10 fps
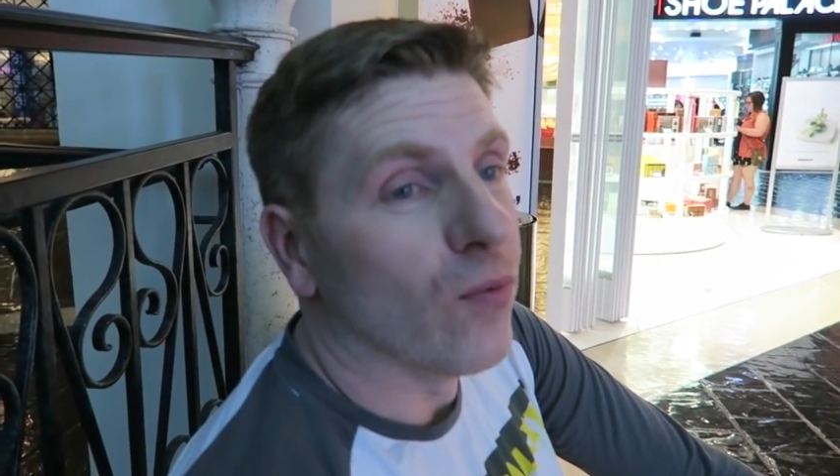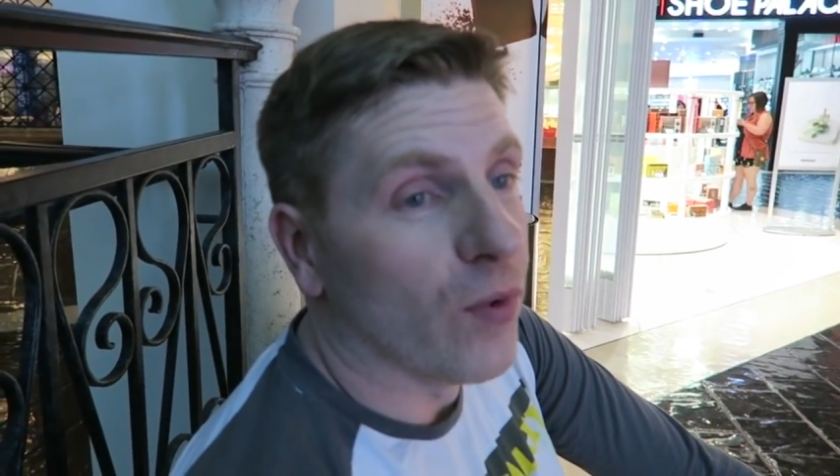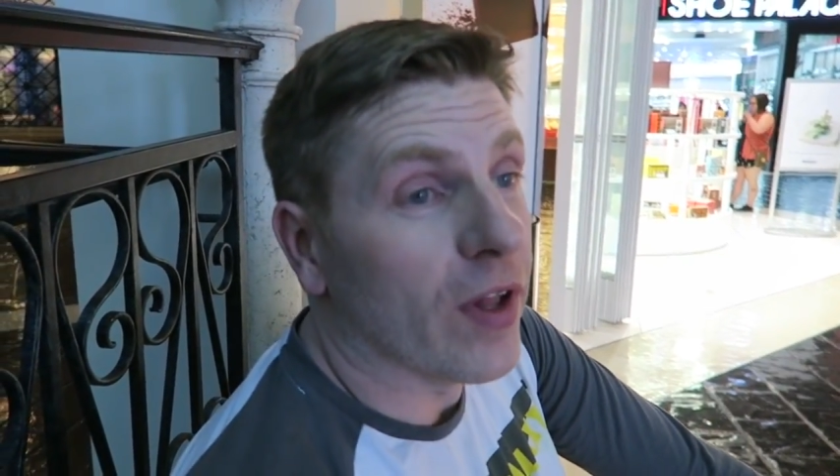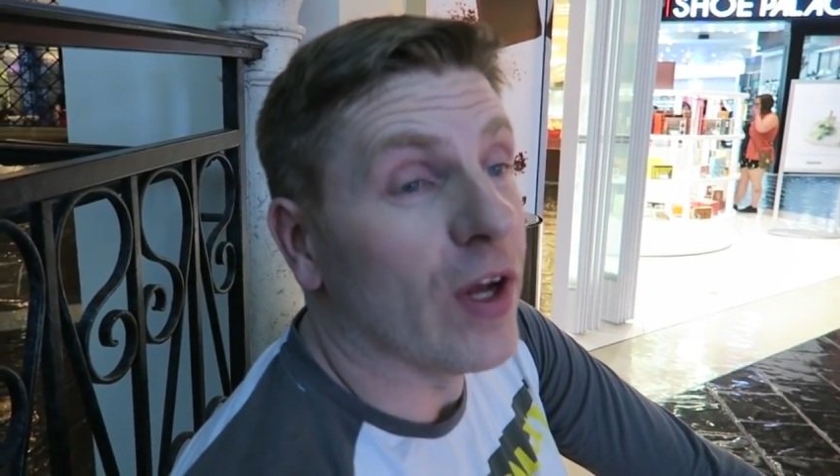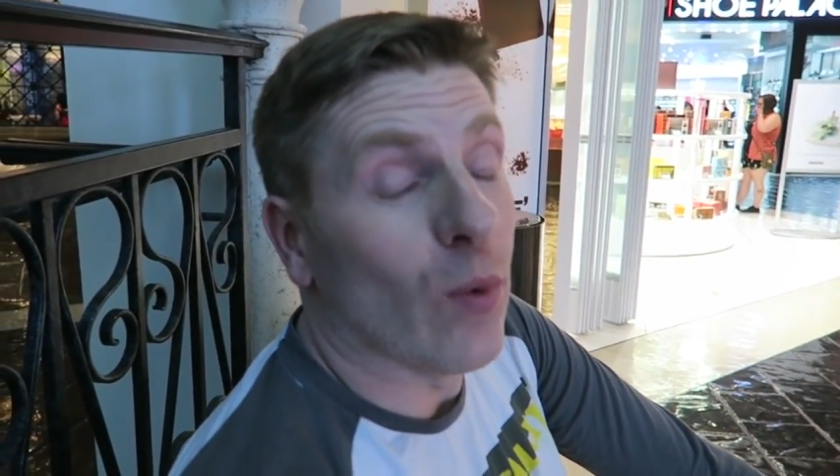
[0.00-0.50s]

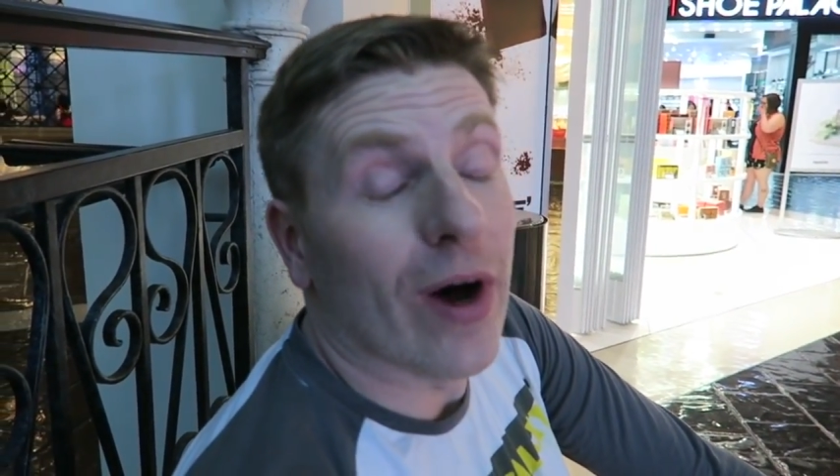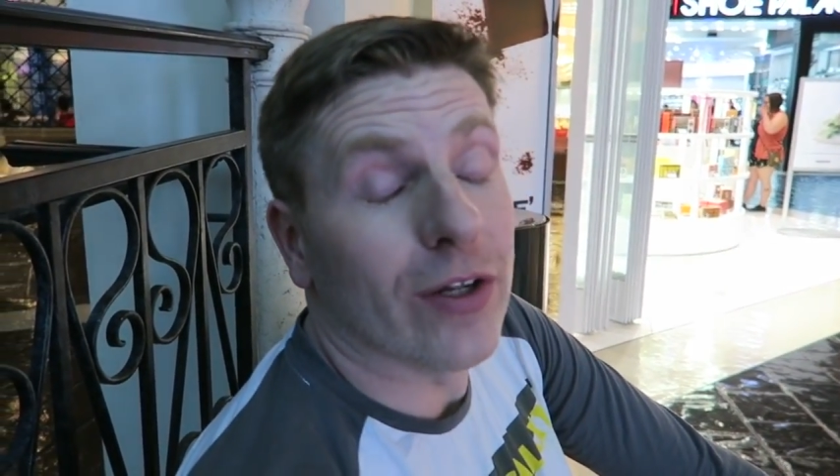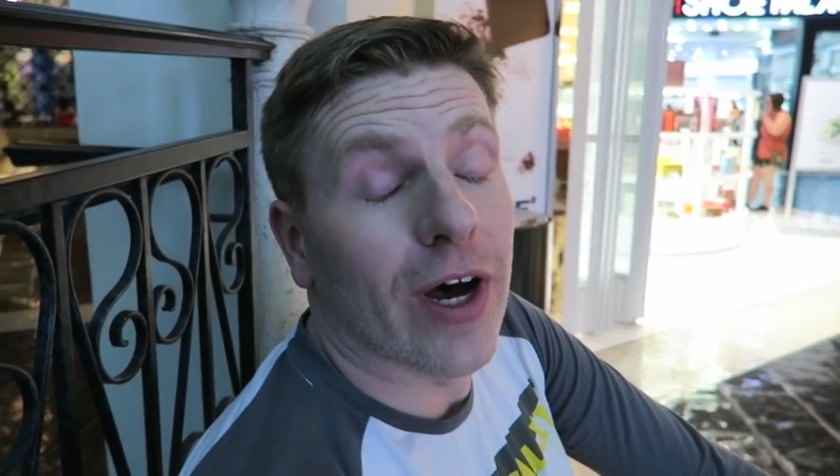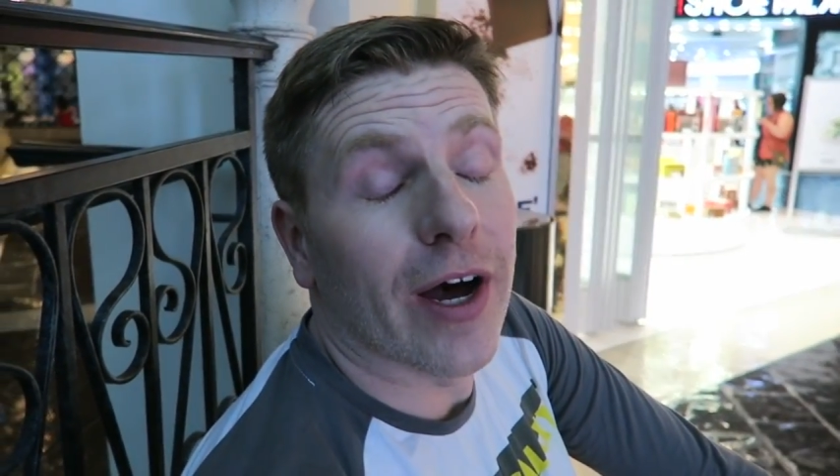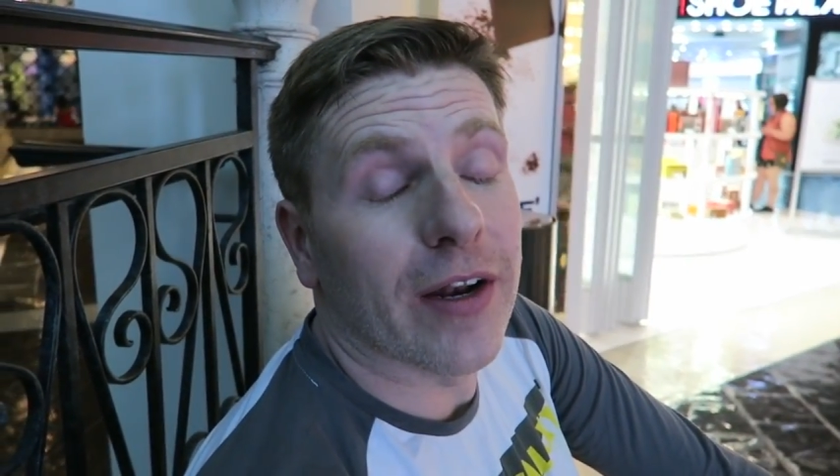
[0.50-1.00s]
really well
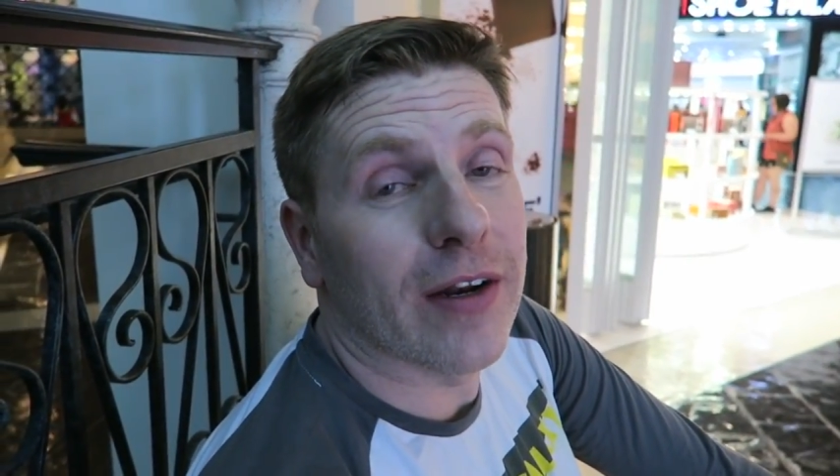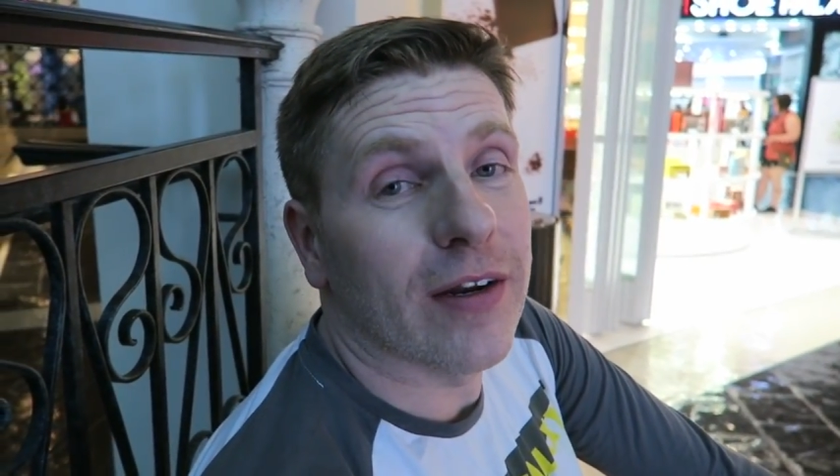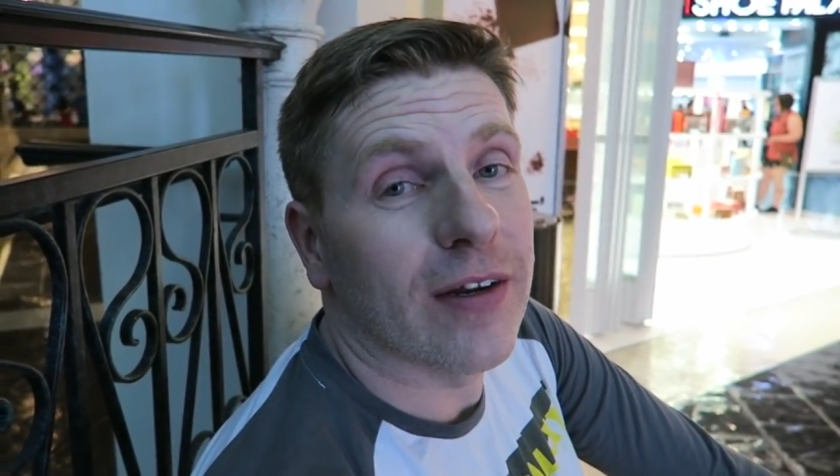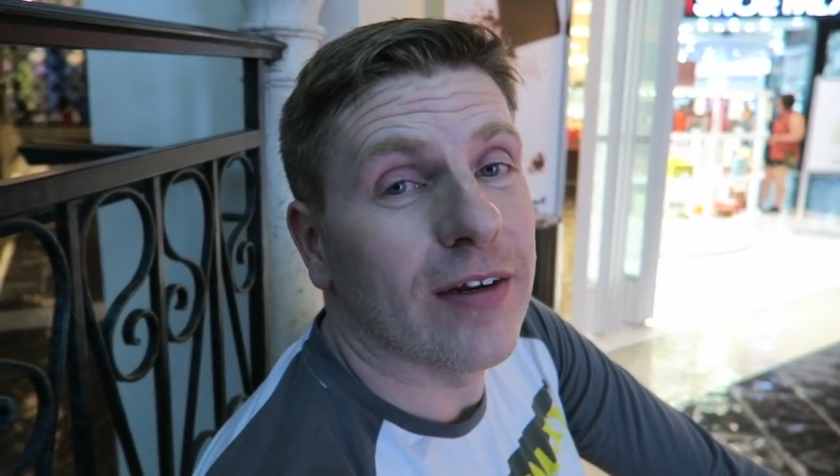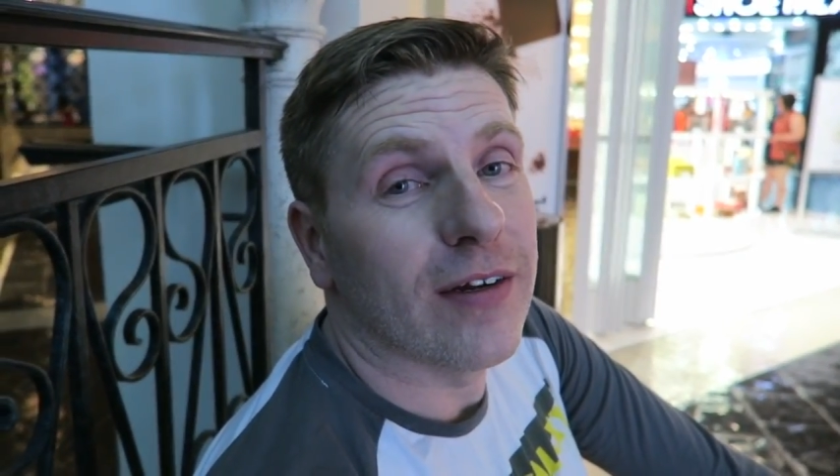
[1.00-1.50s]
done.
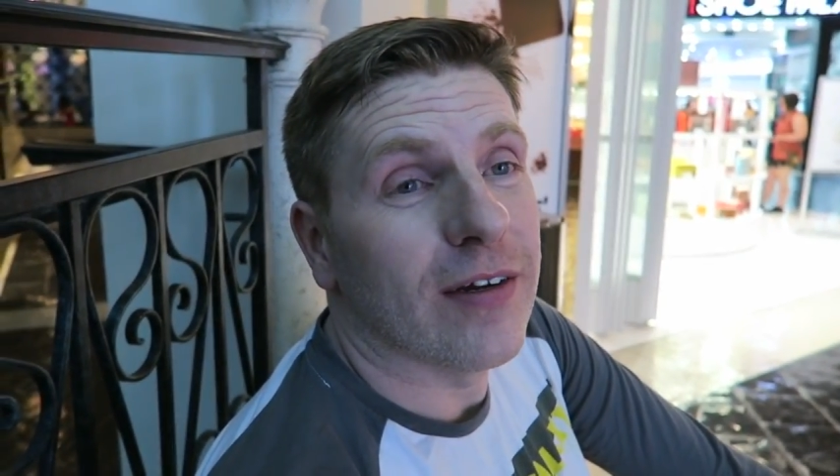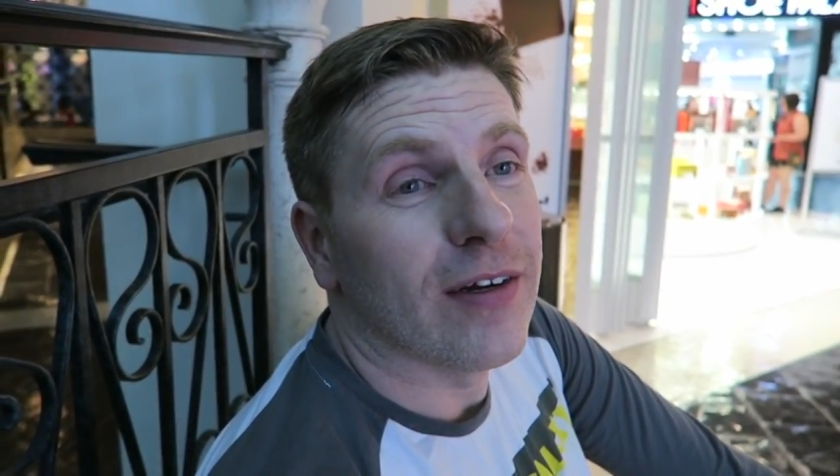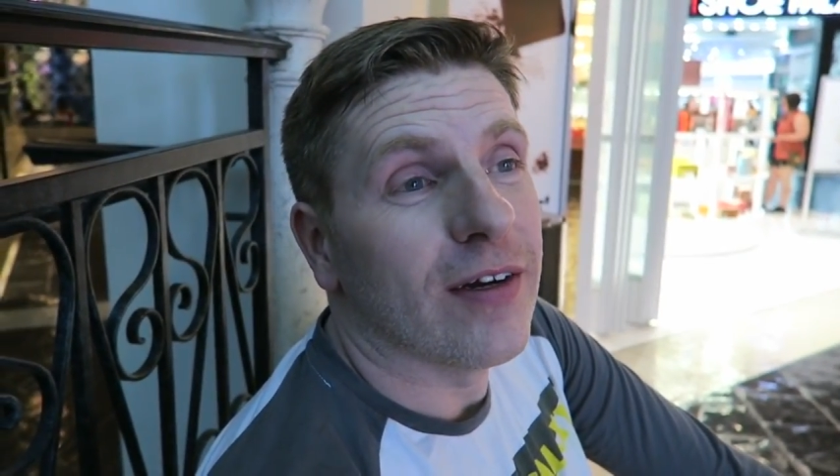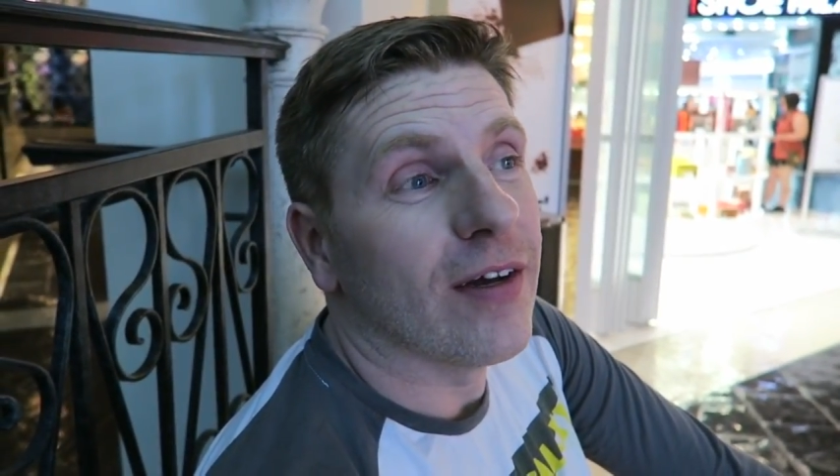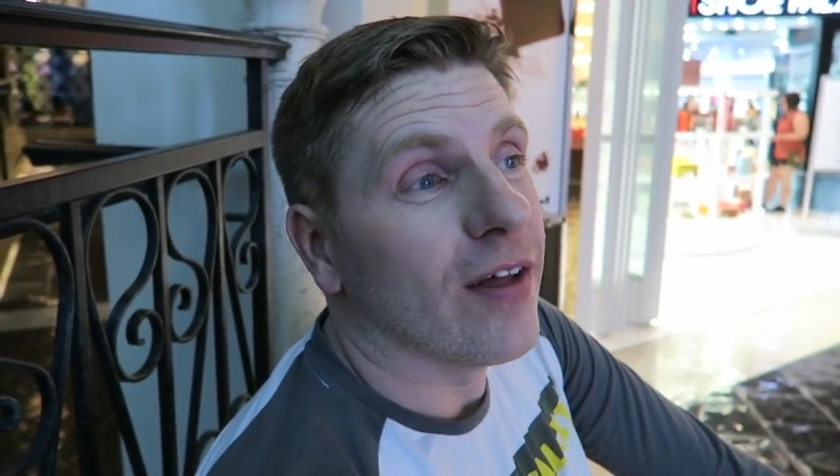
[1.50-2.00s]

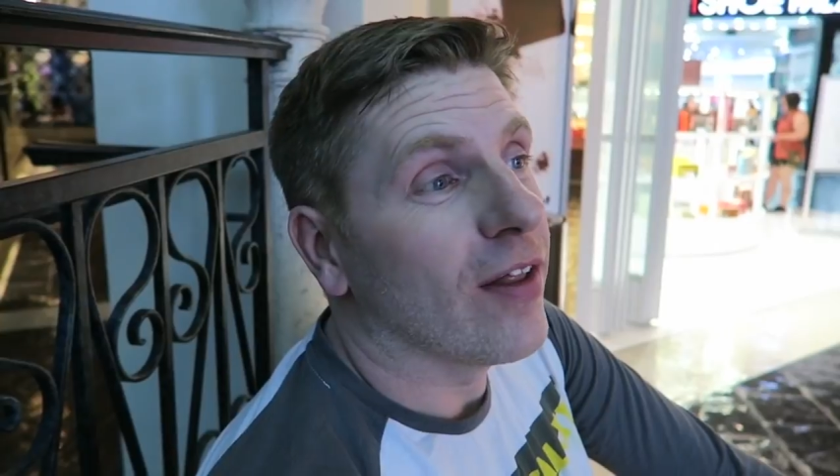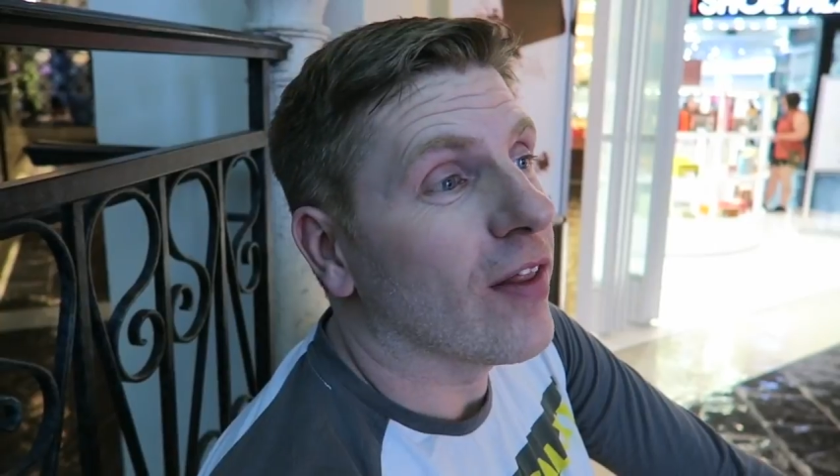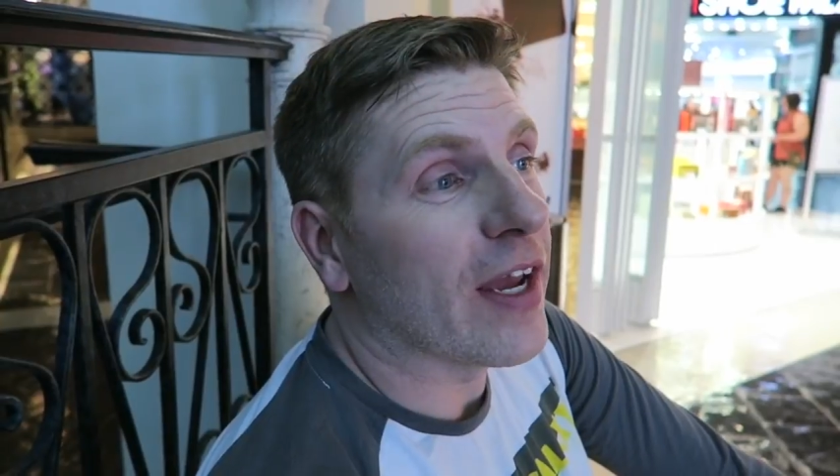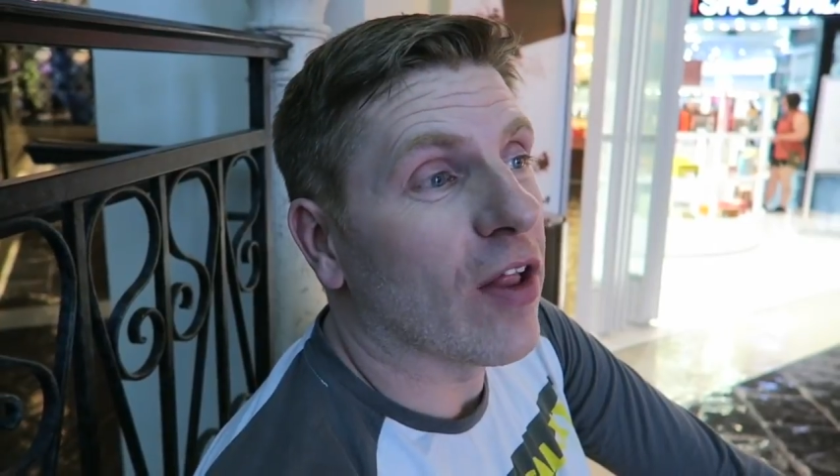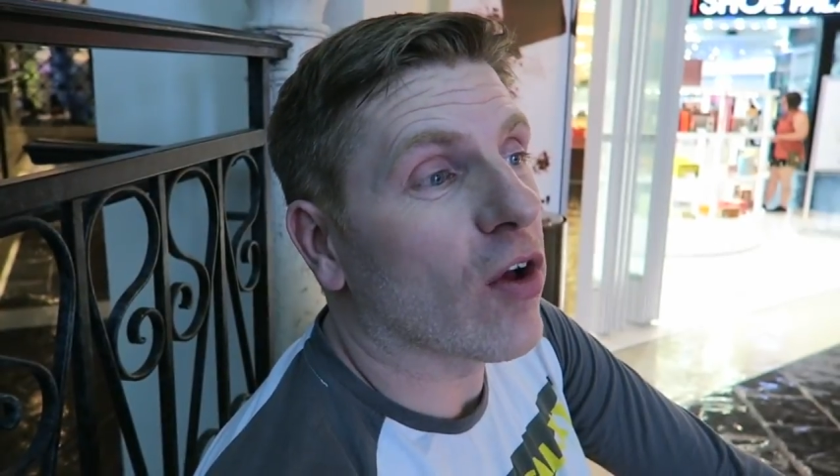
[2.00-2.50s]

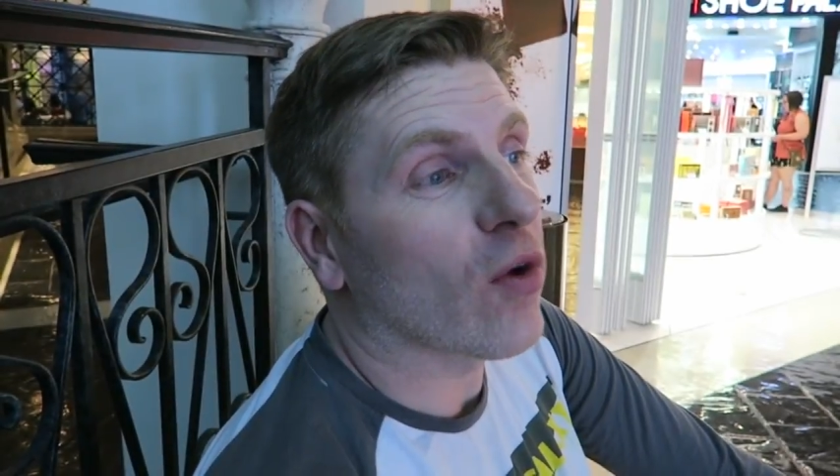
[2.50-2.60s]
Like you look,